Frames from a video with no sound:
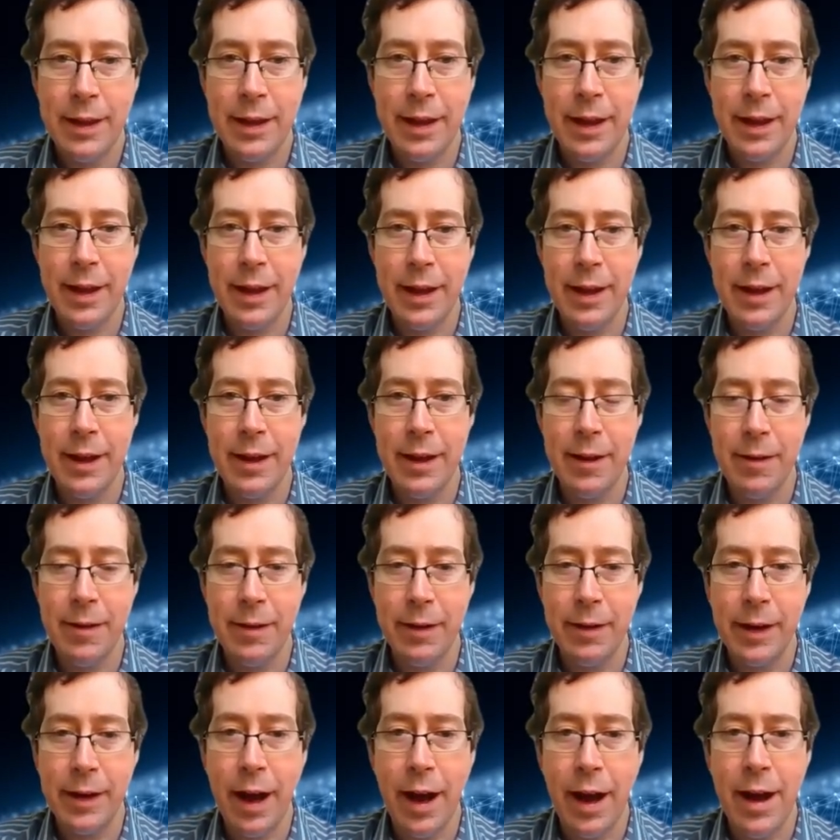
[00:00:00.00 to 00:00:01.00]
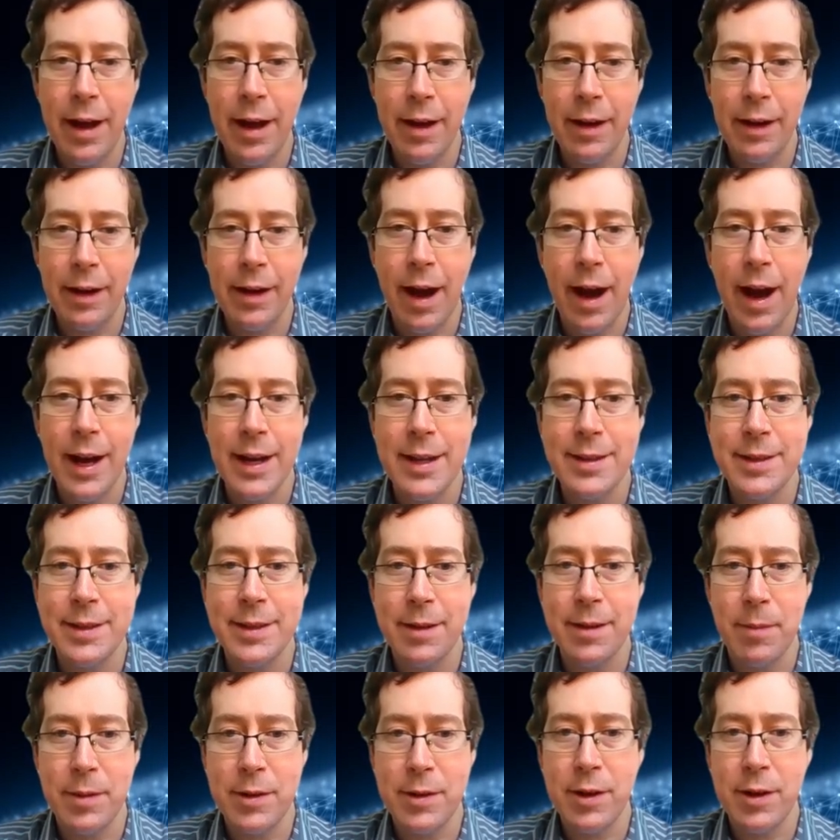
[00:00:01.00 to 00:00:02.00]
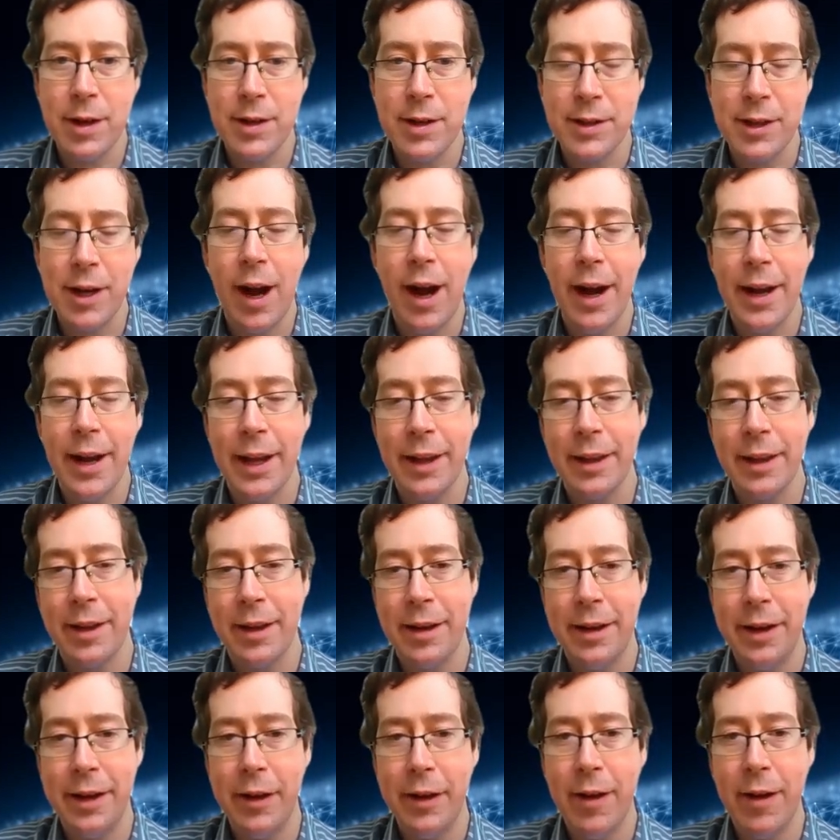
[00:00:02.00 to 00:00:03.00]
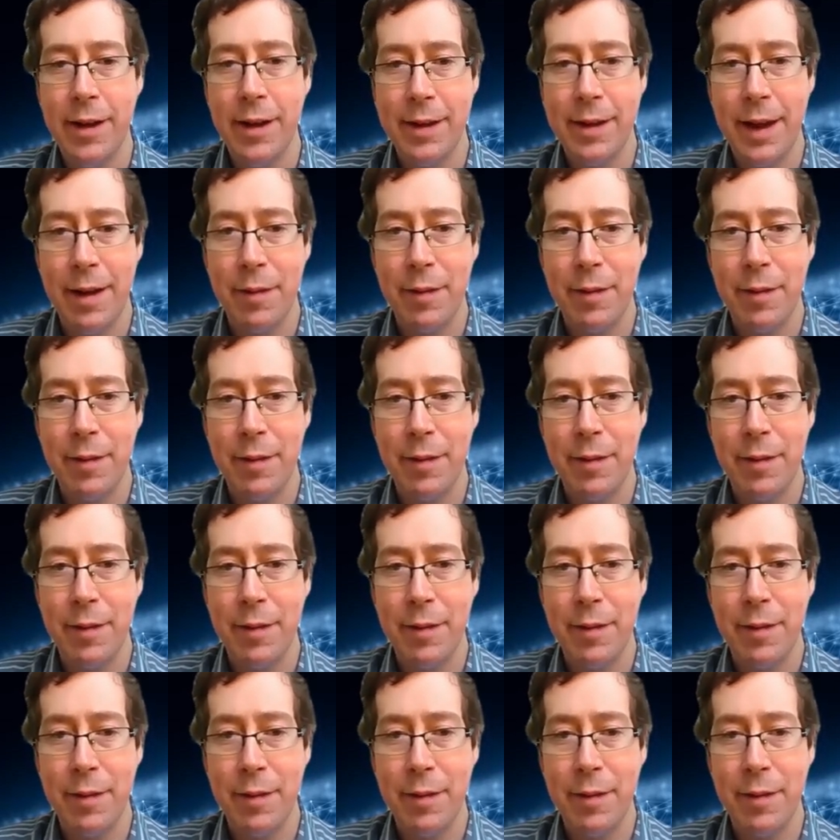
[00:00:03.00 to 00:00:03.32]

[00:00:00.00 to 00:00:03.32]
the gu- uh, guides starts guiding the U.S.